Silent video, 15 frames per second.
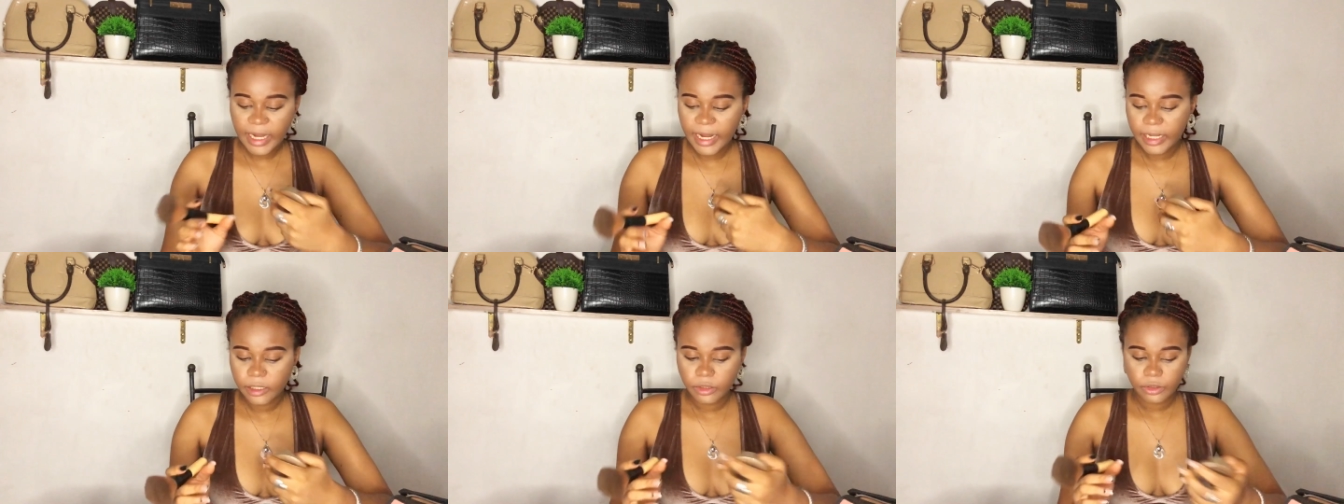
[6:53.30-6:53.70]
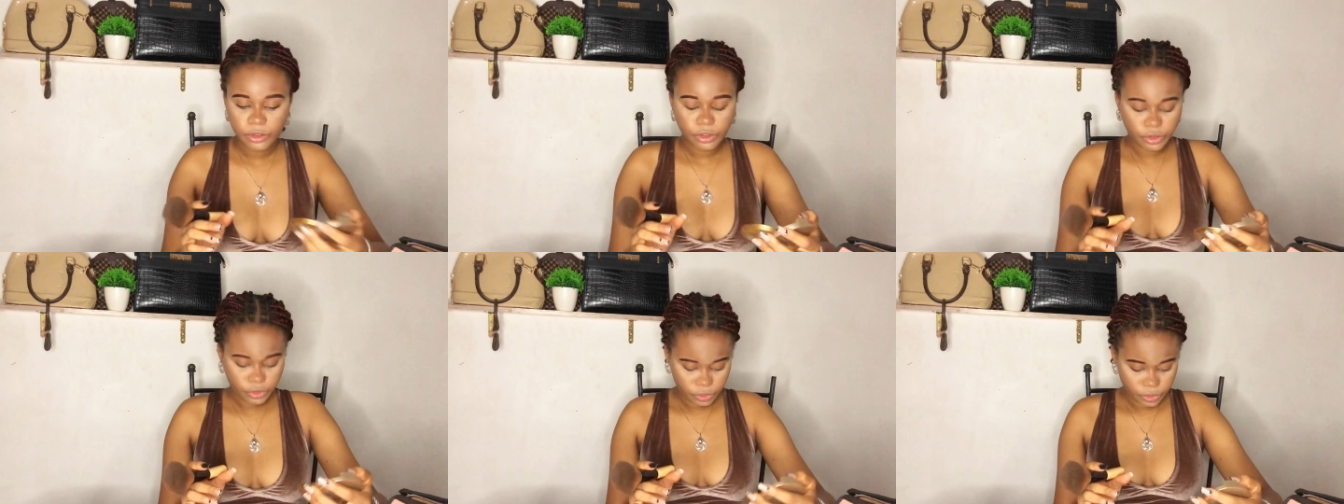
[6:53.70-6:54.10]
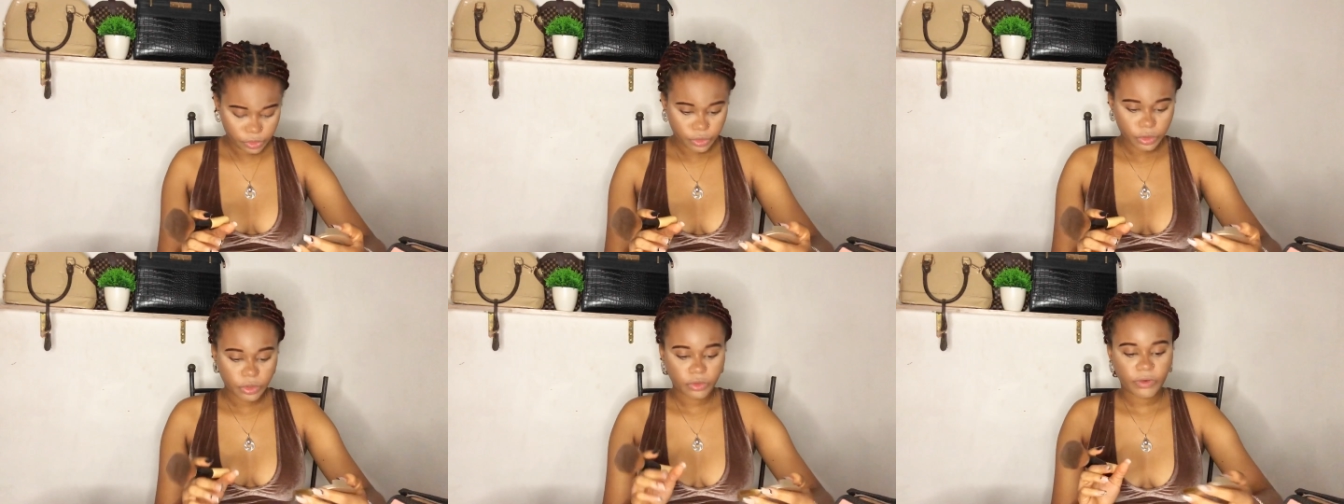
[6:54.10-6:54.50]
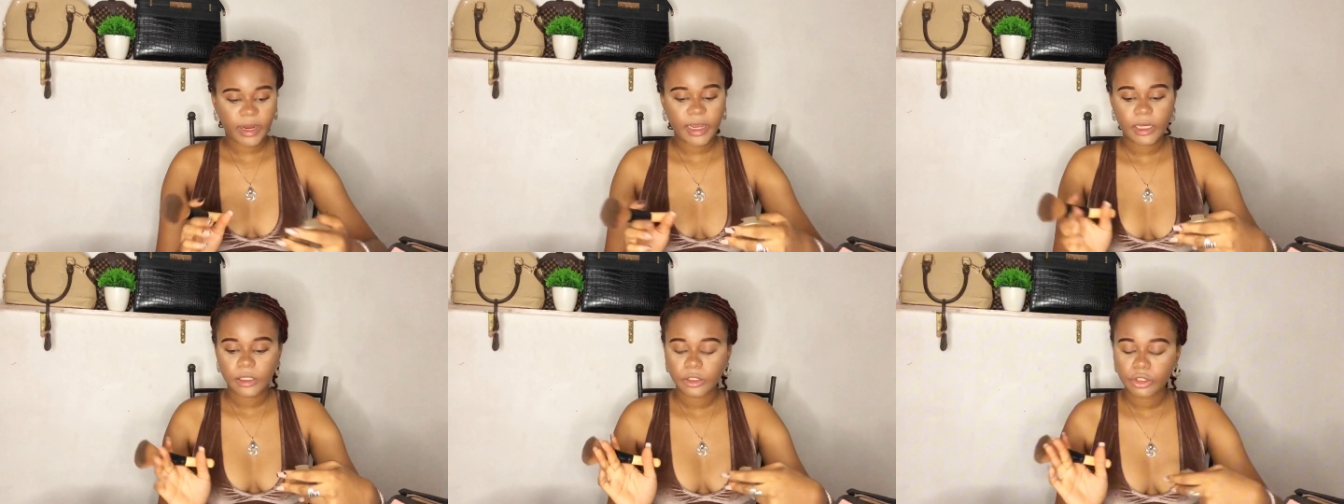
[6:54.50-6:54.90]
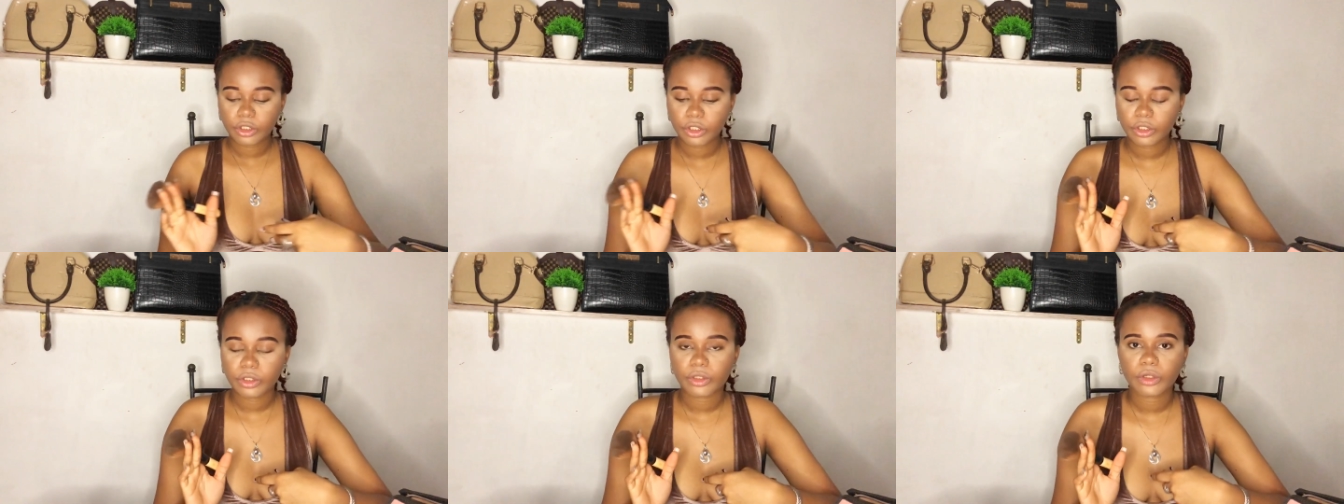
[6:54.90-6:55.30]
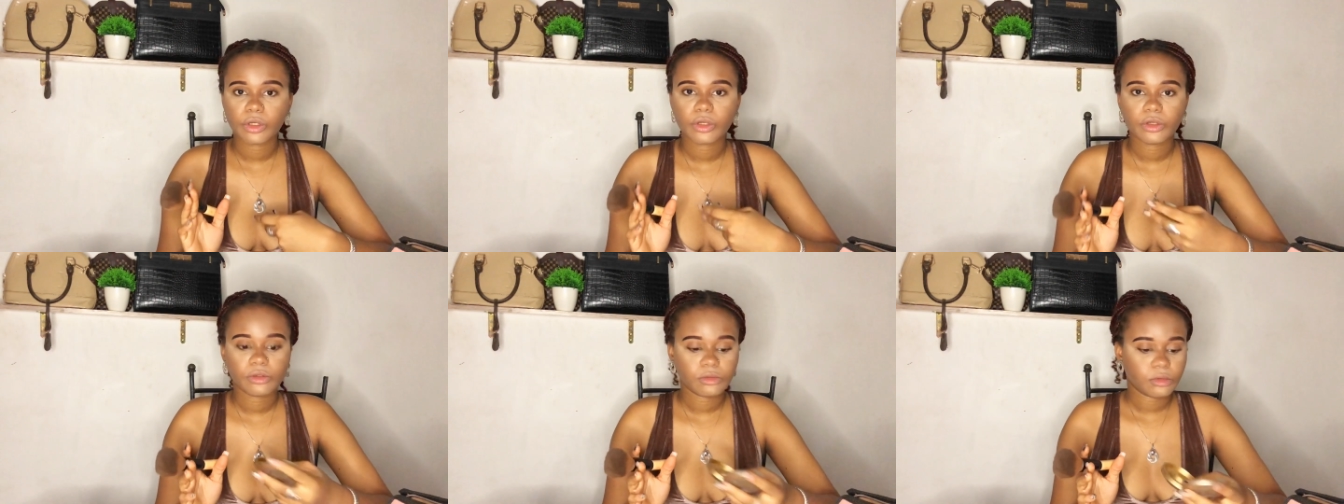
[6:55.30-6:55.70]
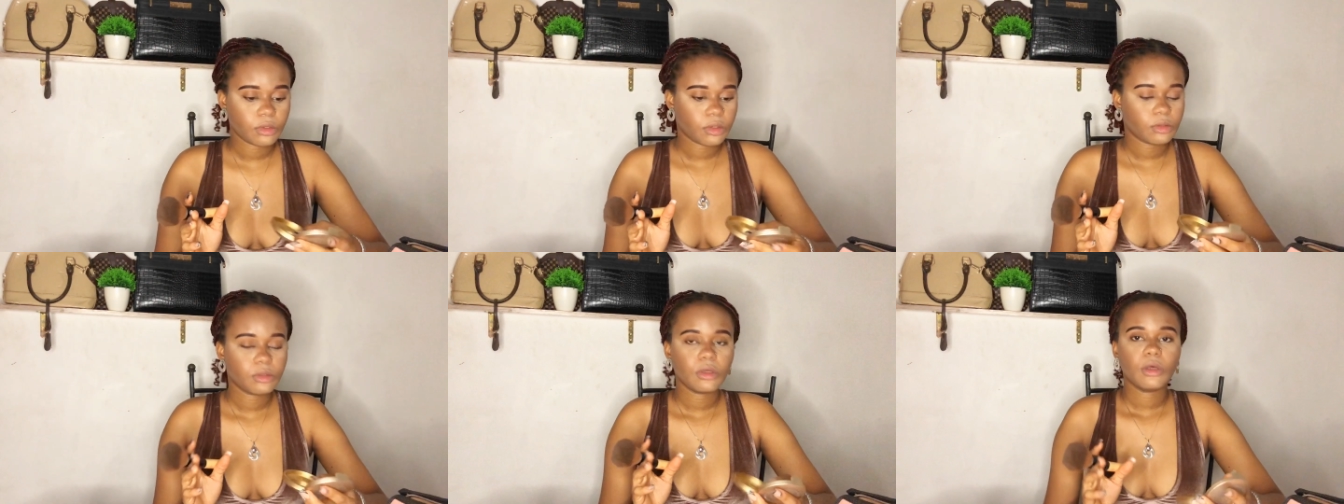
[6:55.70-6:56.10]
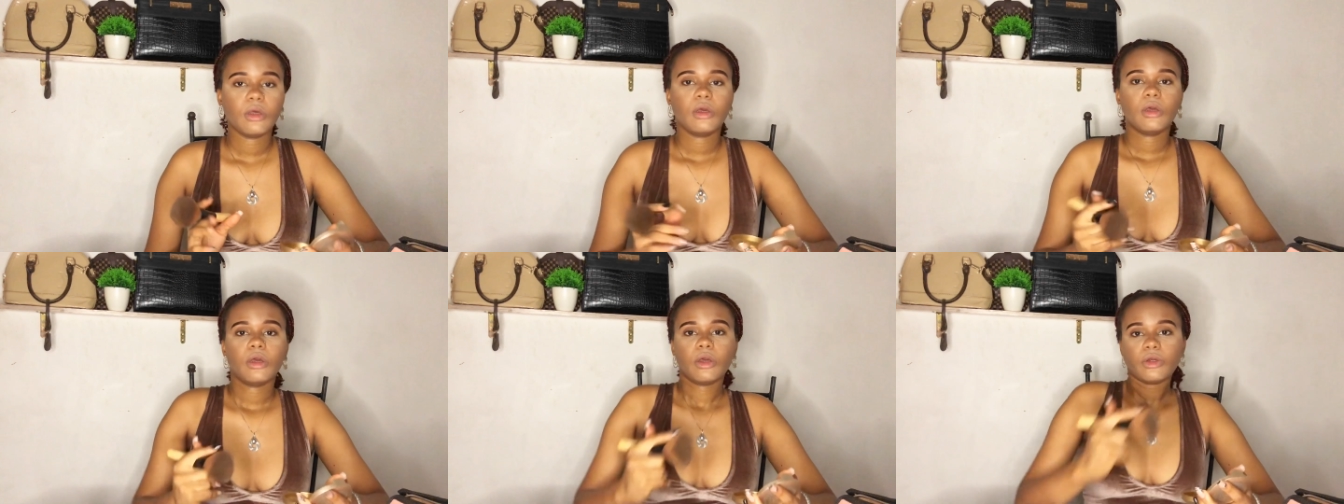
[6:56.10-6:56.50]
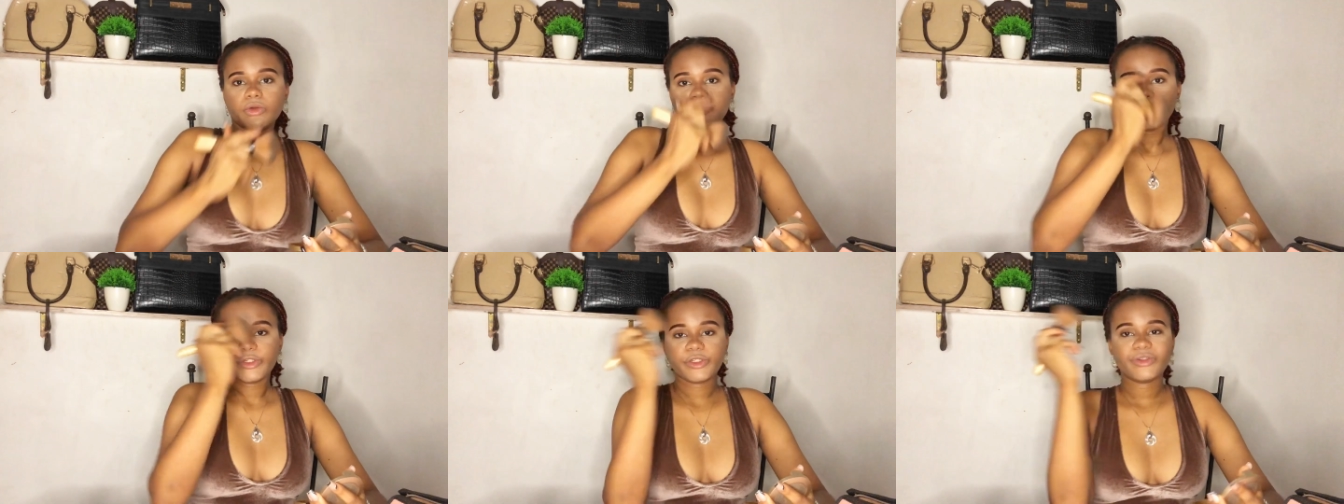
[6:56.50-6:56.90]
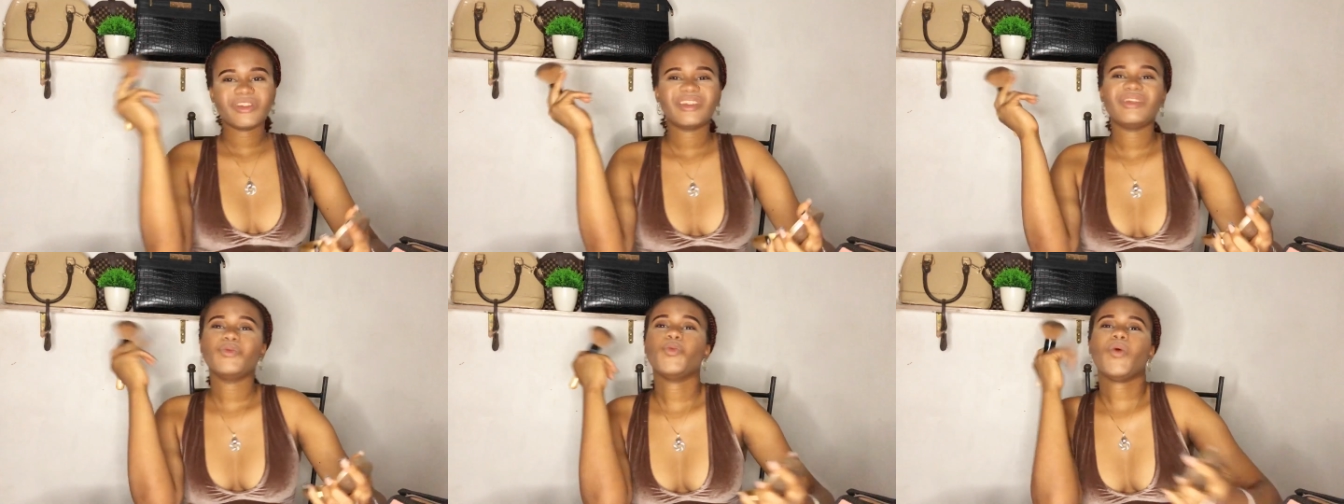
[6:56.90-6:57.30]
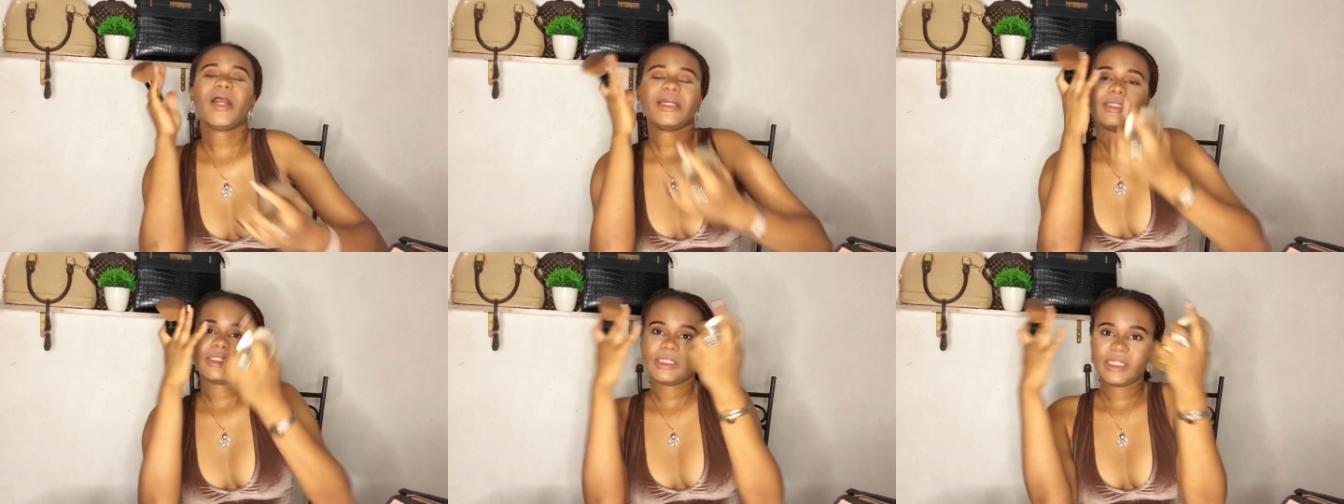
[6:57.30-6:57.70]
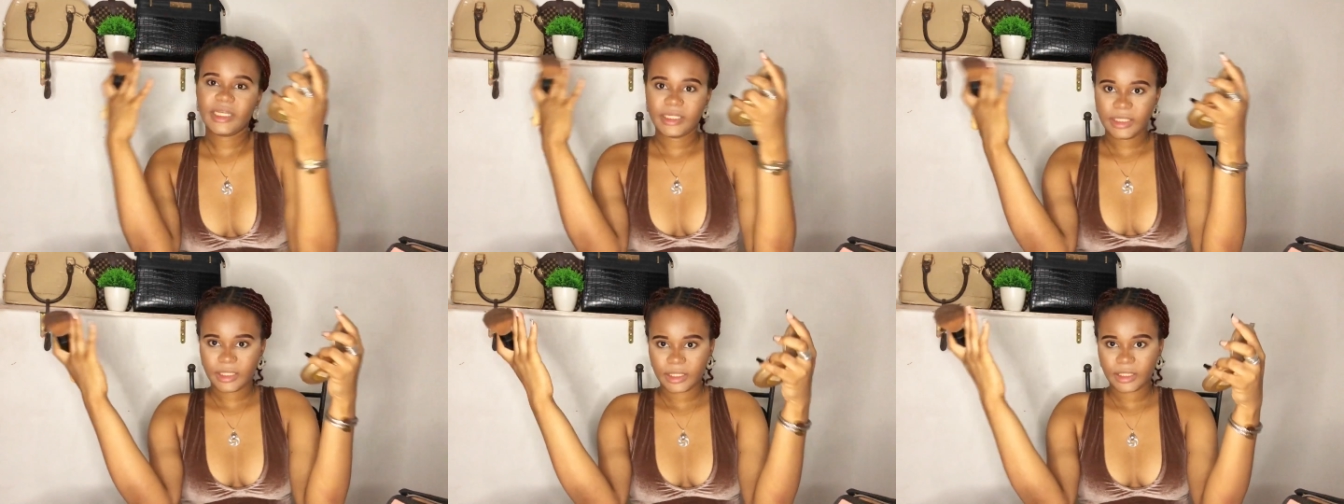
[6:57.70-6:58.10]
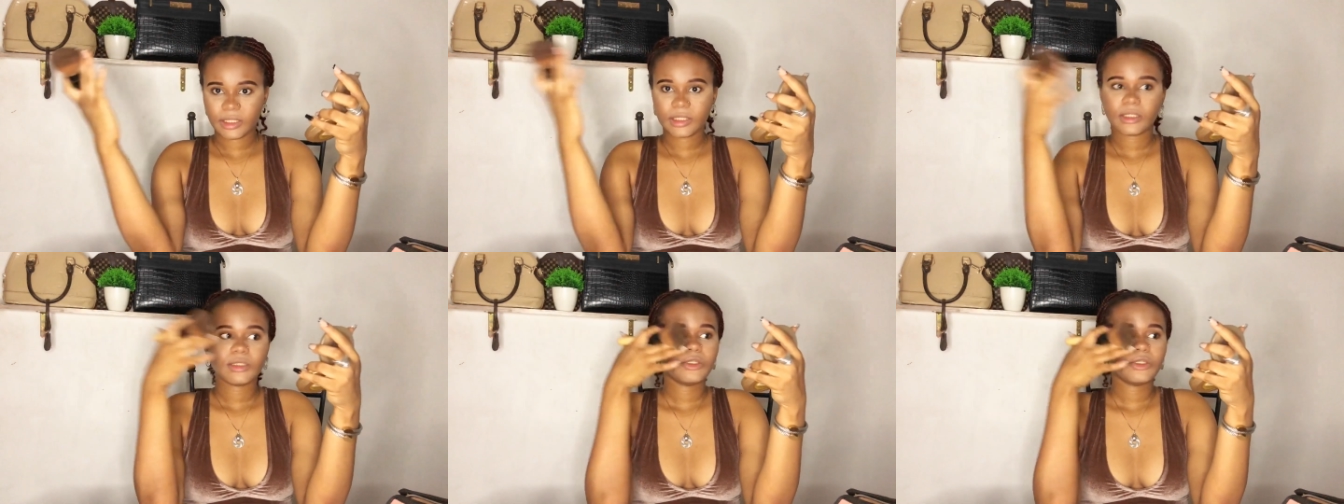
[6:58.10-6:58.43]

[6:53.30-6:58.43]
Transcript: that i use right to reduce the whiteness